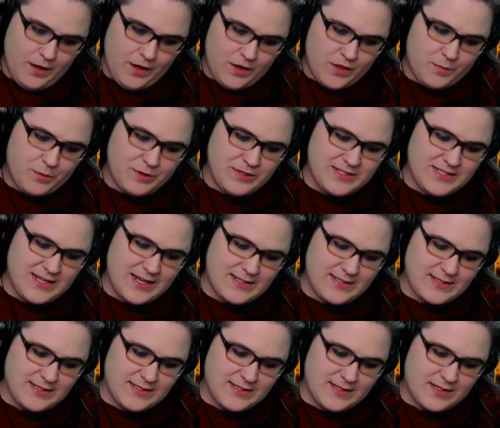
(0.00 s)
The
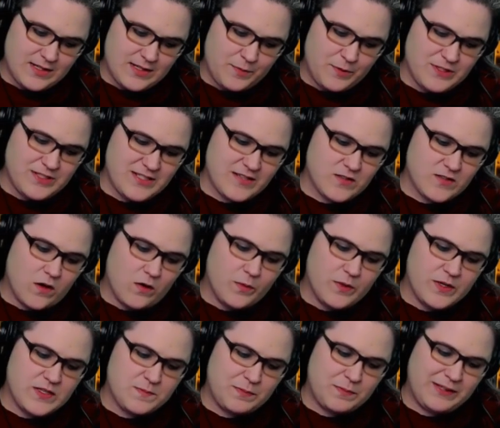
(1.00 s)
princess
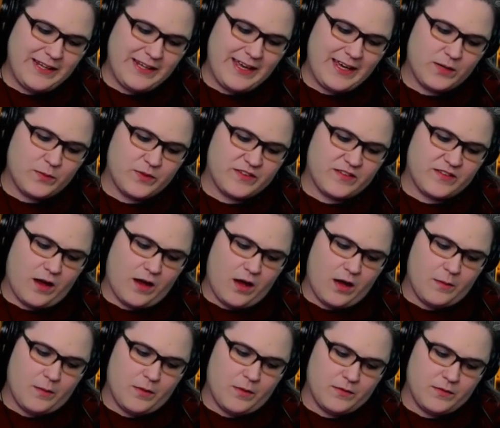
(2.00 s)
always played with
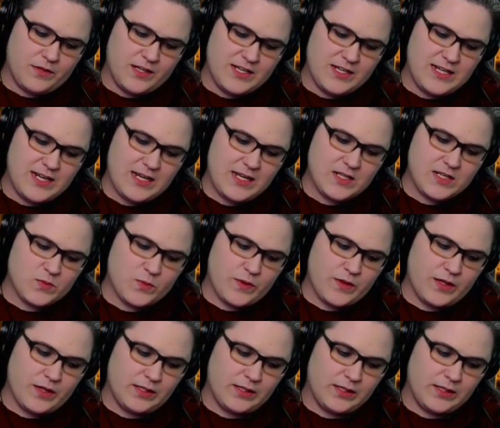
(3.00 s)
Tom on the days when
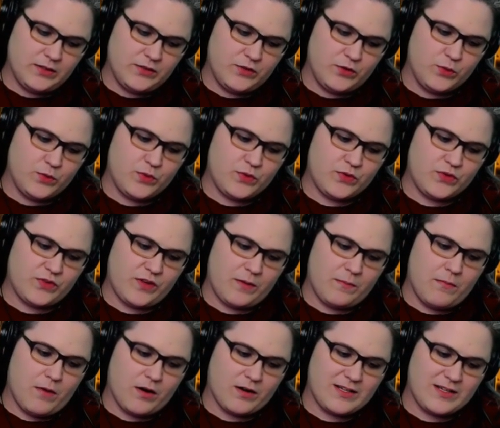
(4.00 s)
the little dukes and
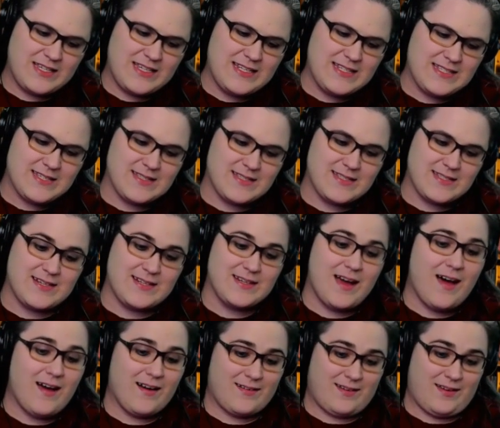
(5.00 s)
marquises did
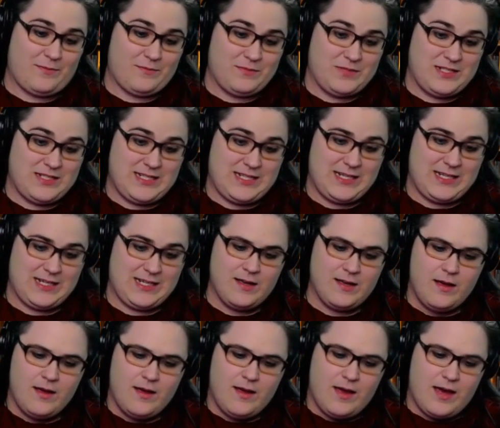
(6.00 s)
not come to tea,
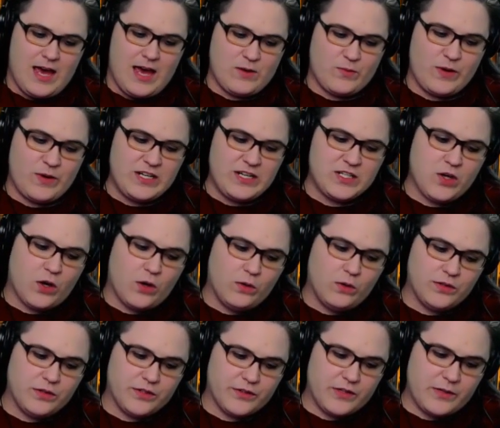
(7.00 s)
and when he
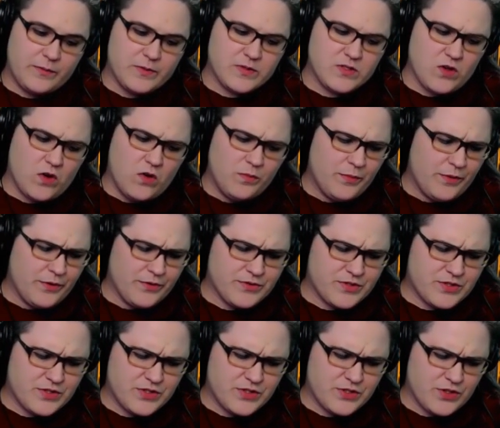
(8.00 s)
told her he was
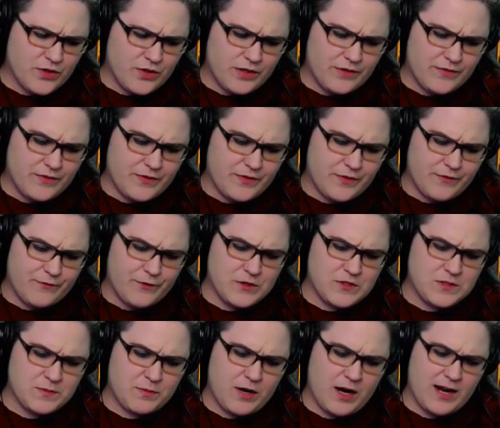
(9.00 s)
almost sure of the
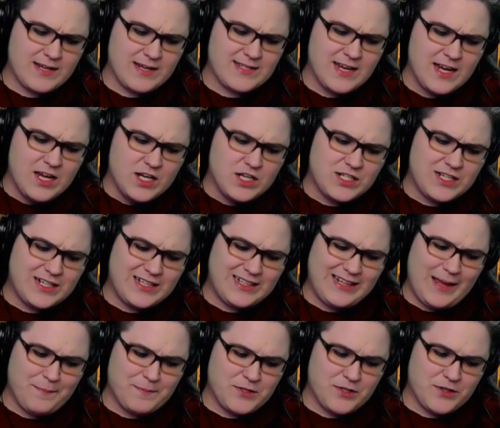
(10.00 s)
first prize, she
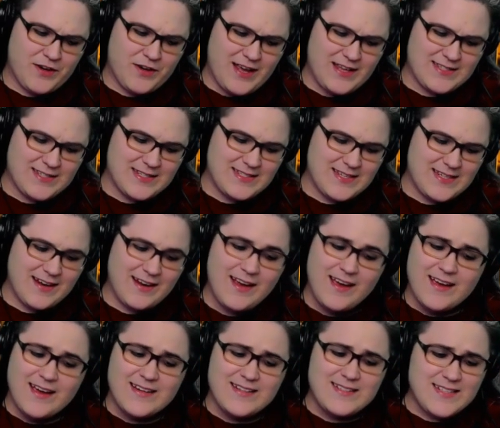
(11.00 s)
clapped her hands and said,
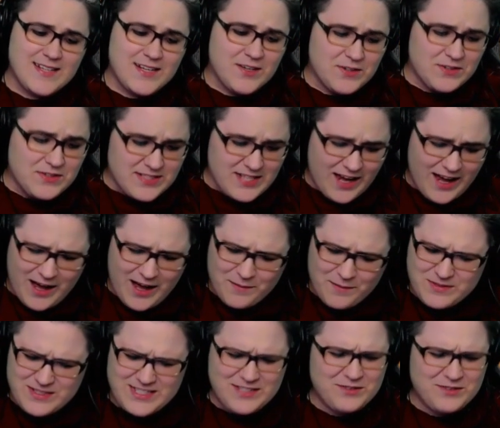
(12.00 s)
"Dear Tom,
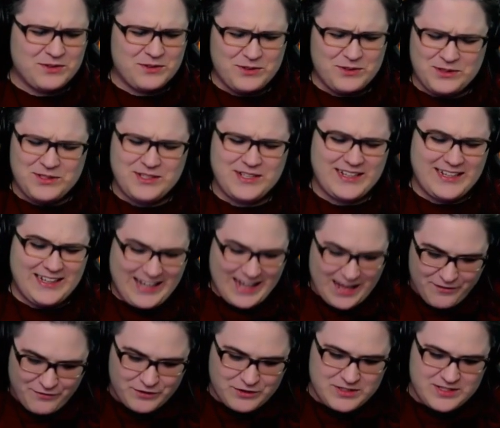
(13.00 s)
dear good
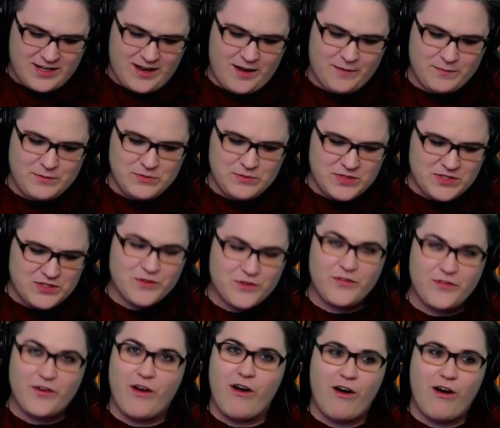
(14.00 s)
clever Tom, you
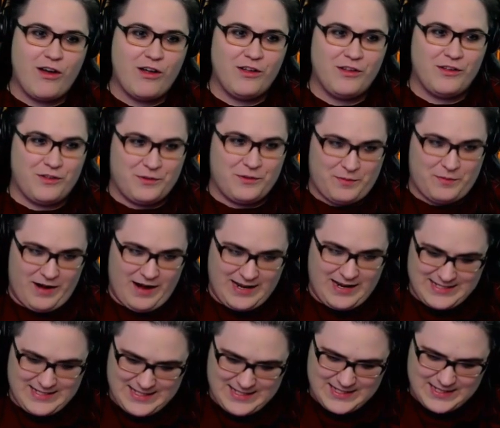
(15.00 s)
deserve all the
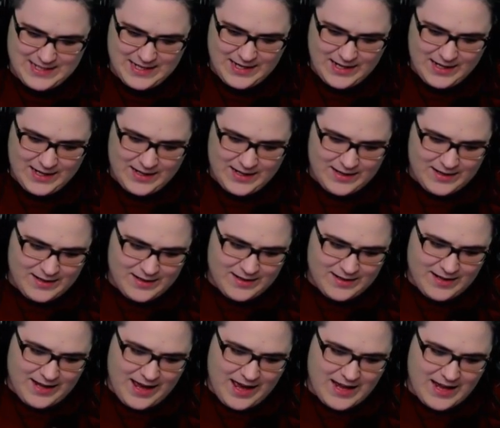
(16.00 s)
prizes,
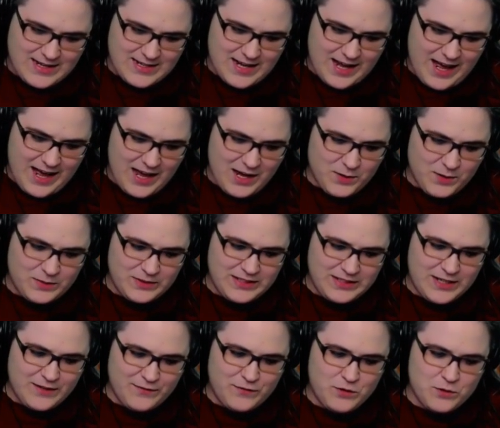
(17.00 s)
and I will
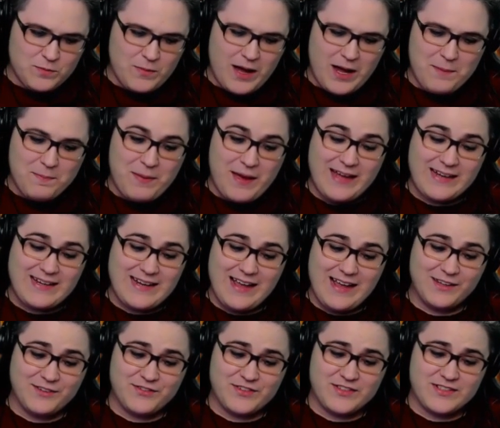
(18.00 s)
give you my pet
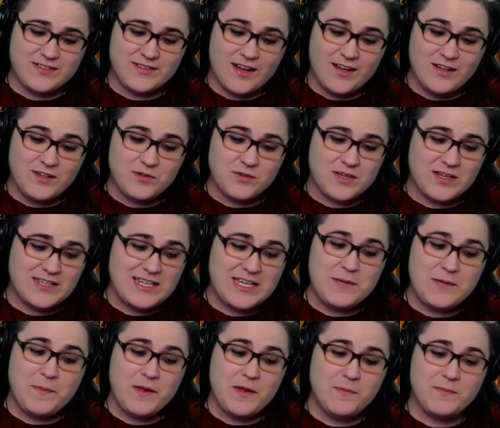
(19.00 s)
elephant, and you can
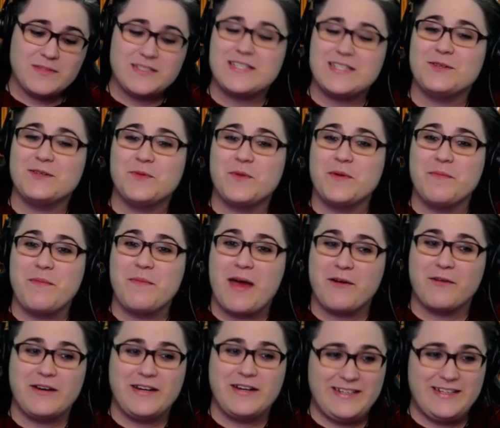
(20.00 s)
keep him till we're
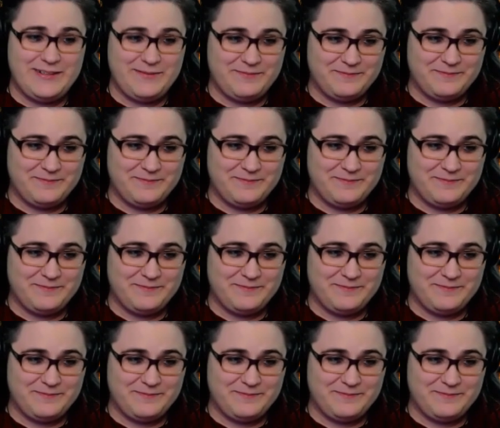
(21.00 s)
married."